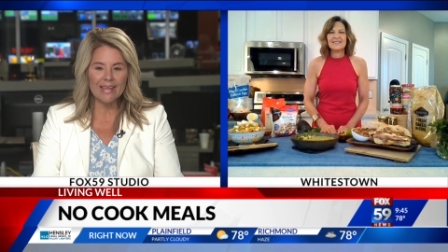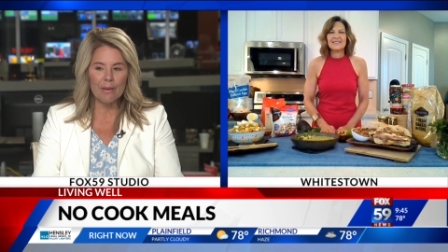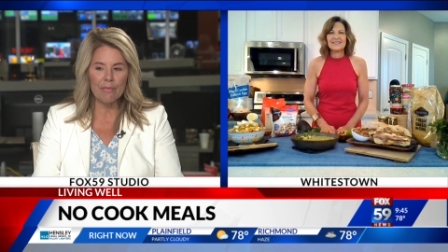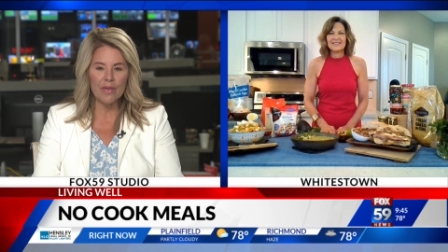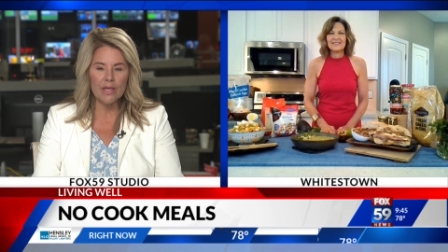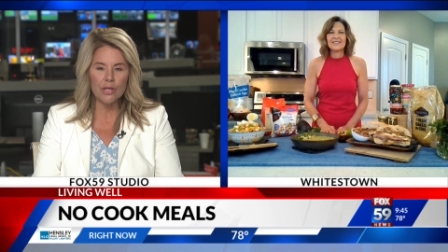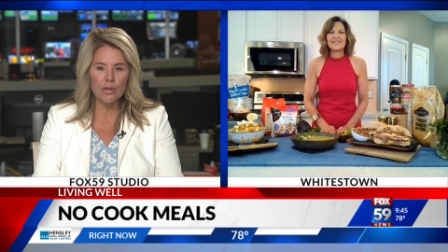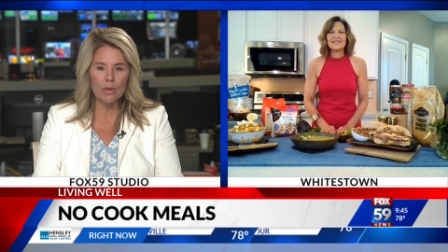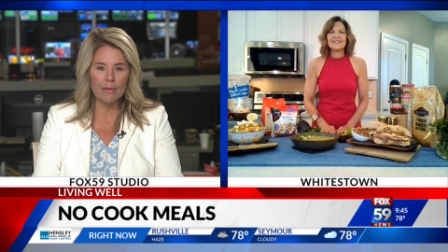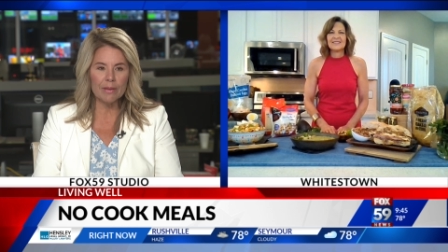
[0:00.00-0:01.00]
Kim, thank
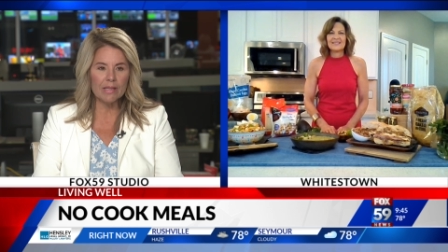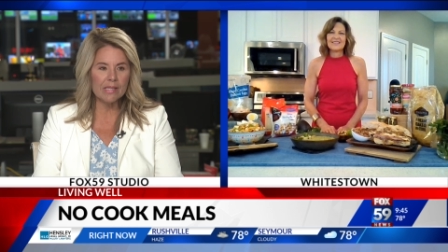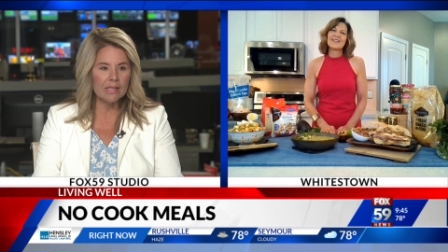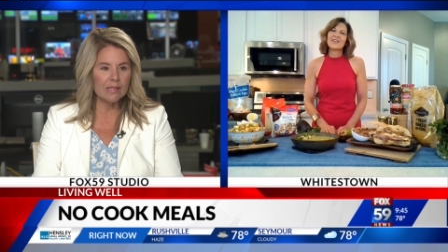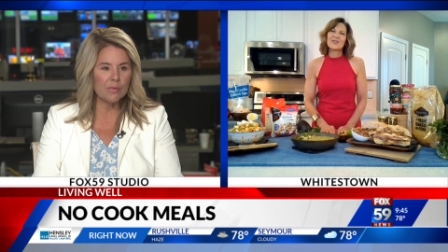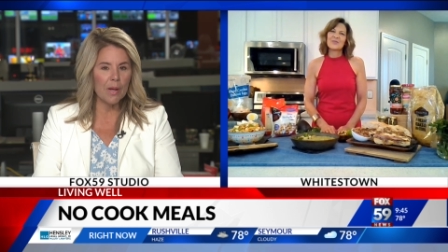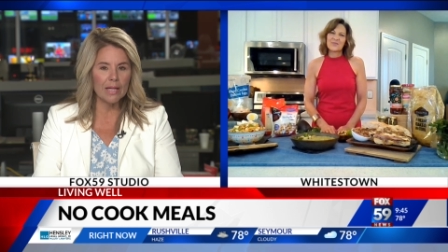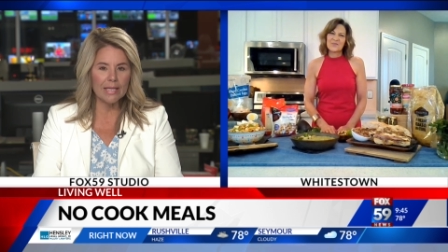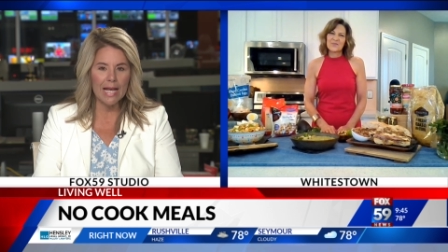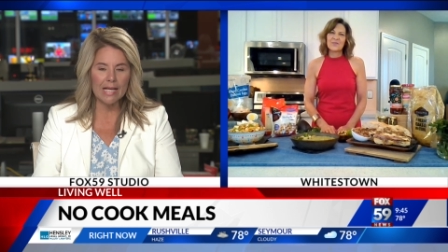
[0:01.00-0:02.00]
you. And I've been listening to this
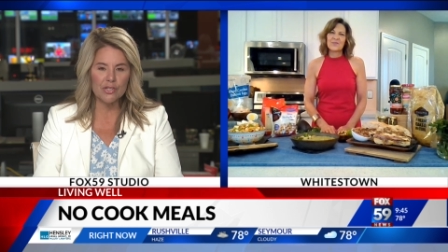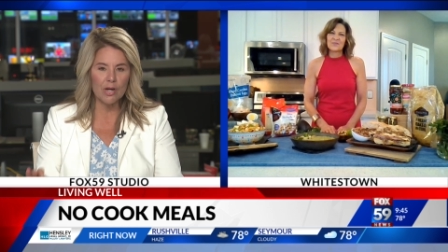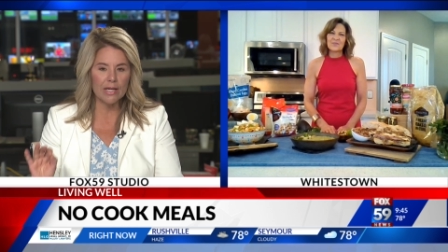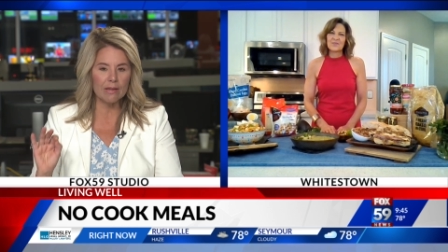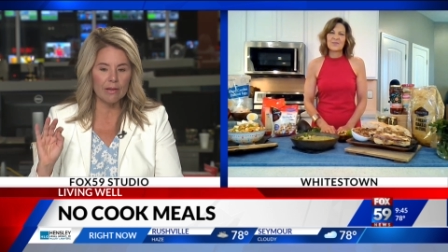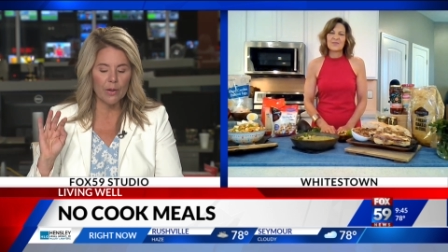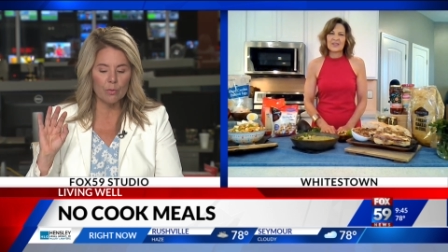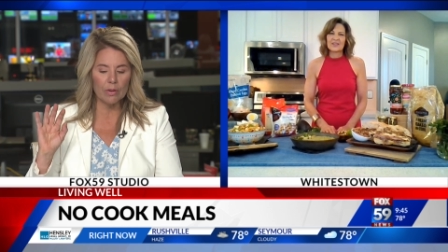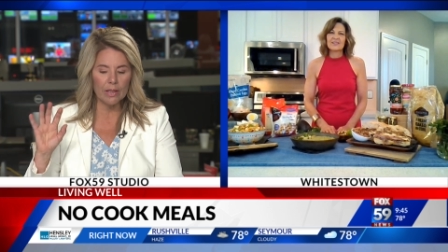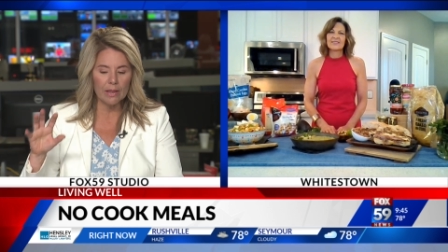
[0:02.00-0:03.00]
podcast, trying to like
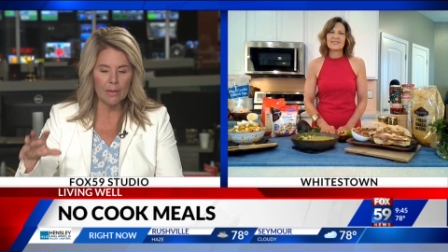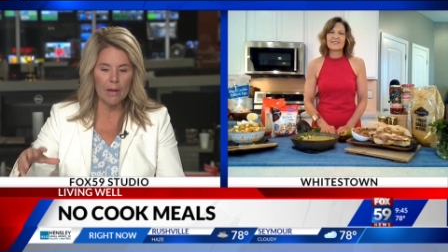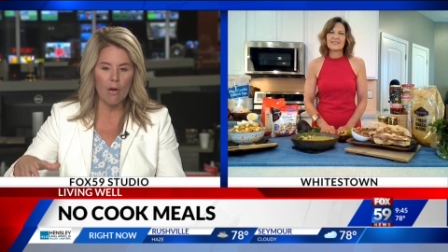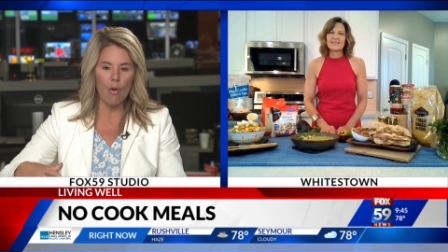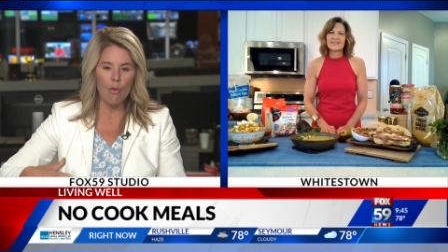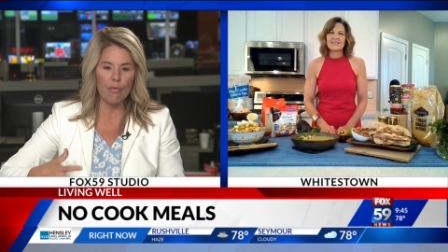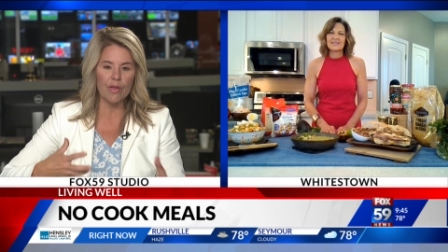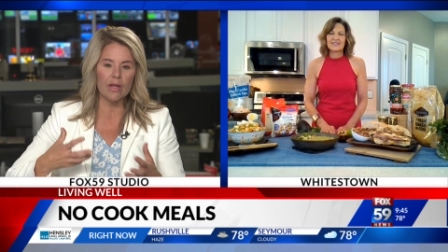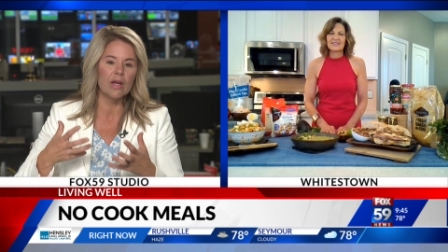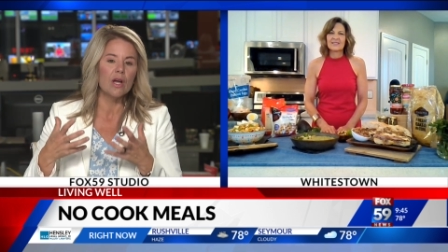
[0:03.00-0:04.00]
really think about all
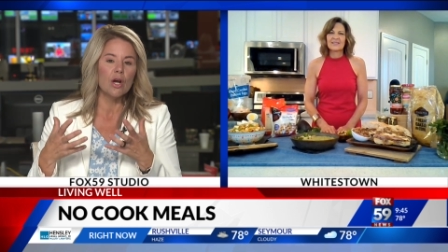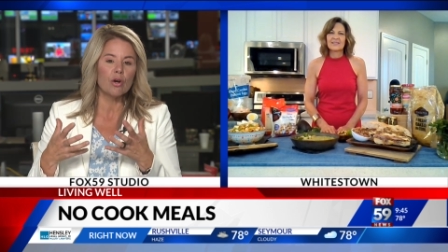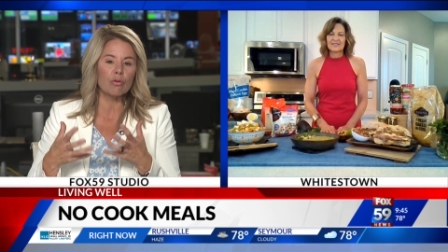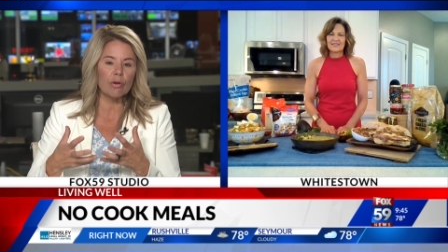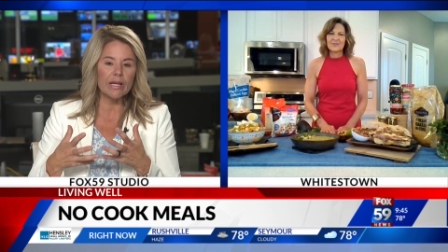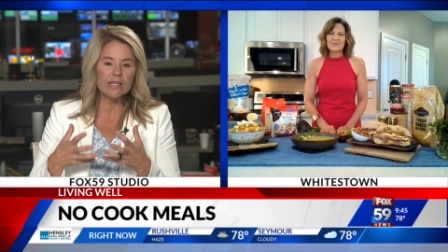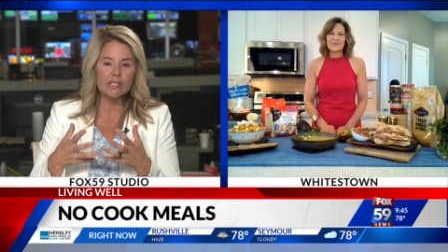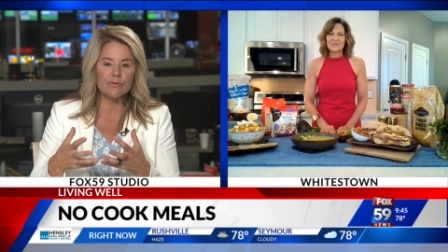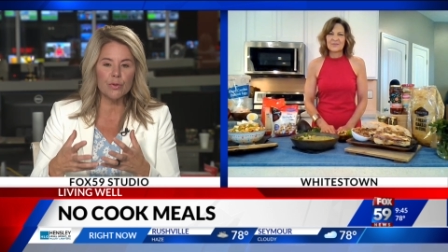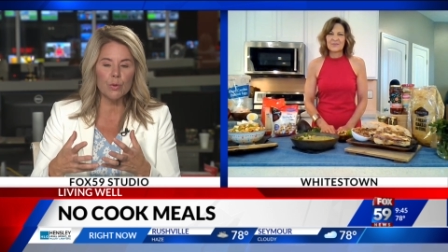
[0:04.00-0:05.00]
the
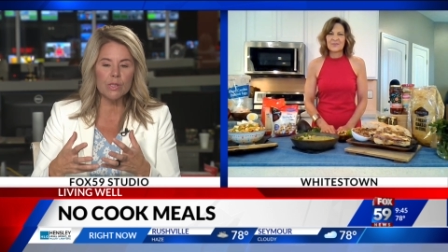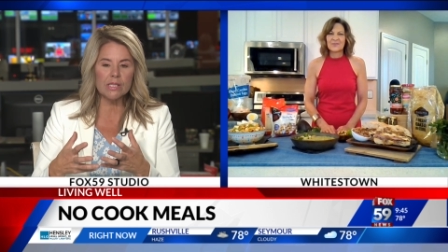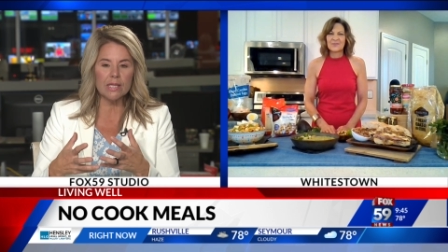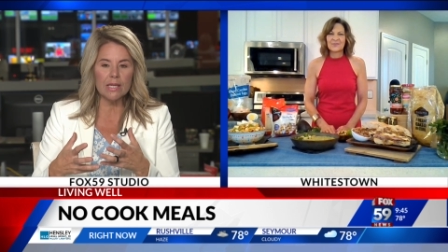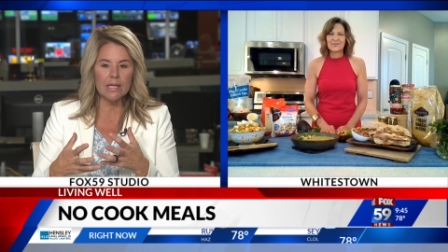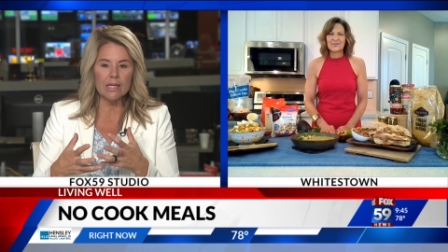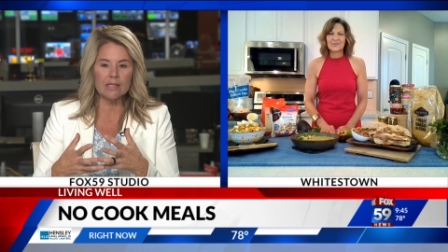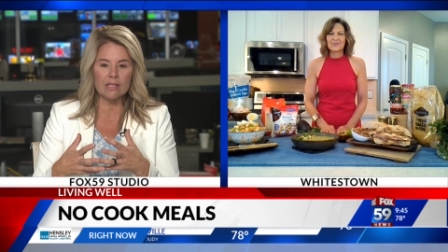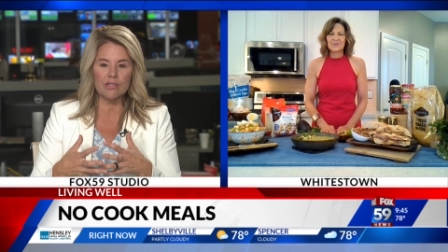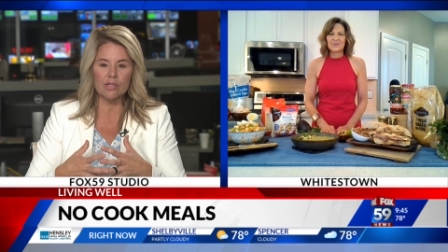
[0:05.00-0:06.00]
greatest foods to
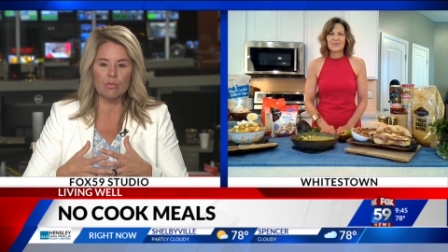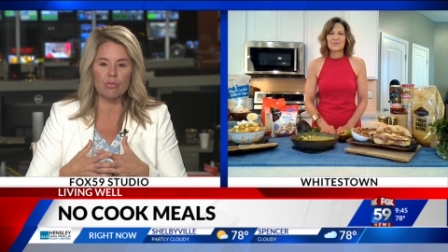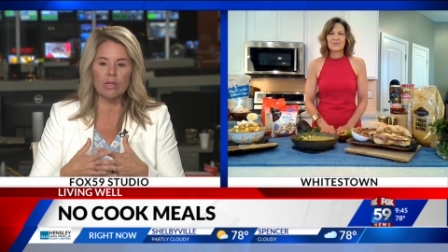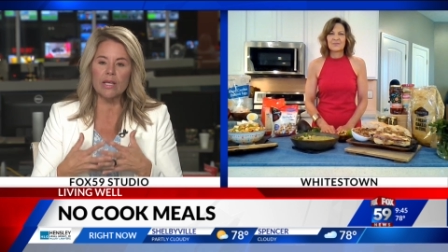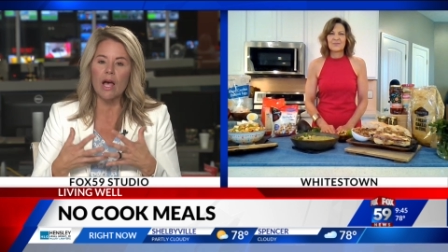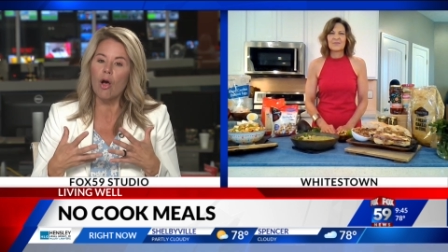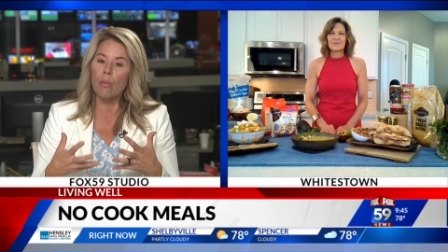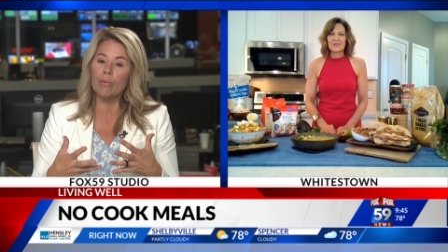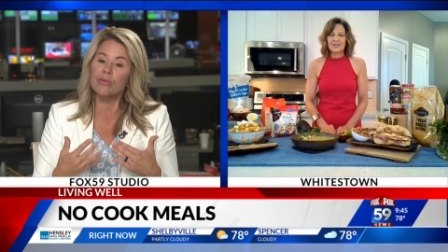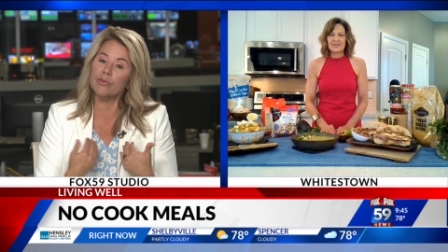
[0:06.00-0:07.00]
eat to just really
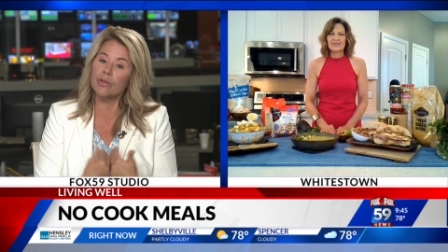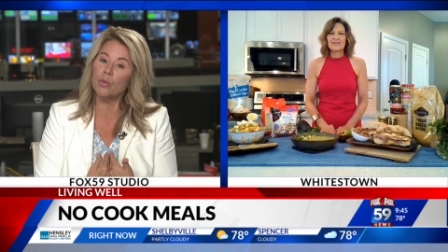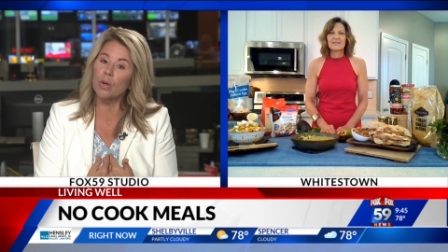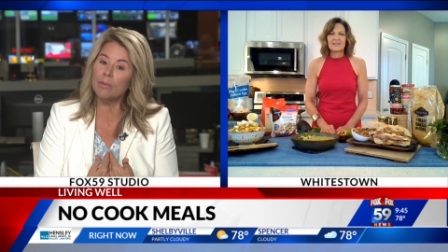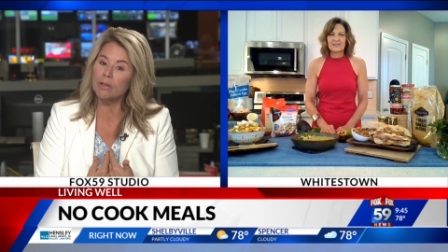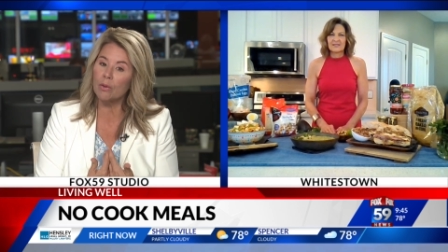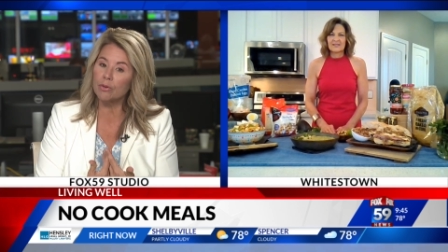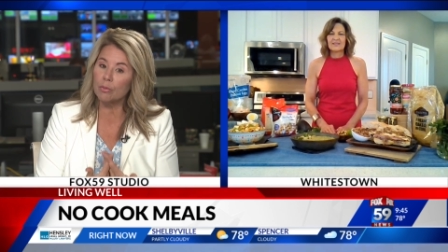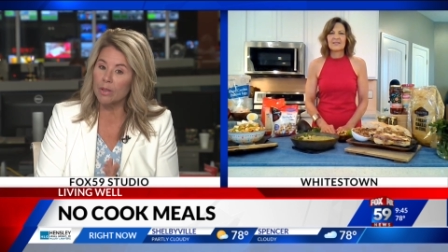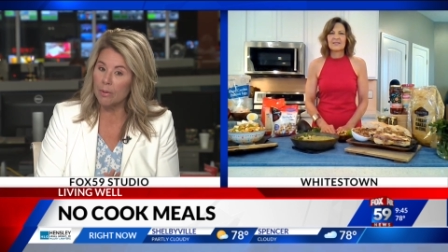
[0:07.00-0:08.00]
help, especially women
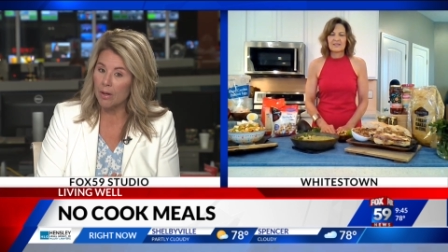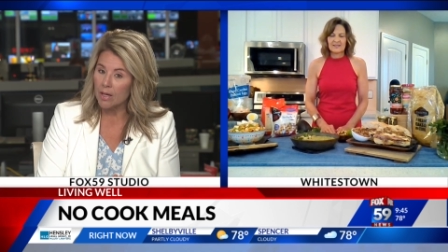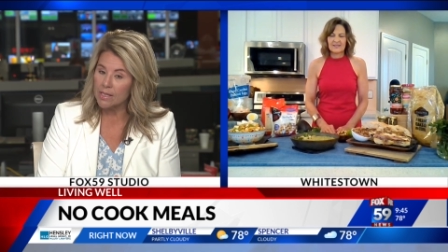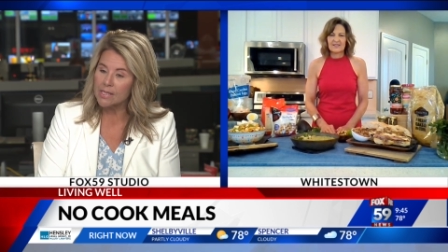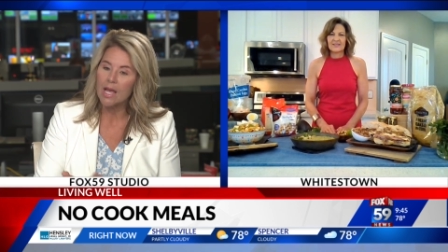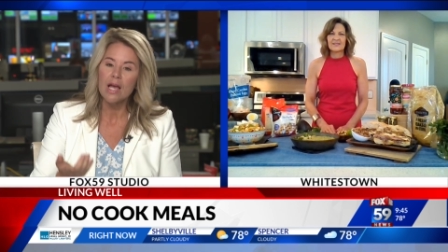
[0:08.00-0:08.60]
going through menopause.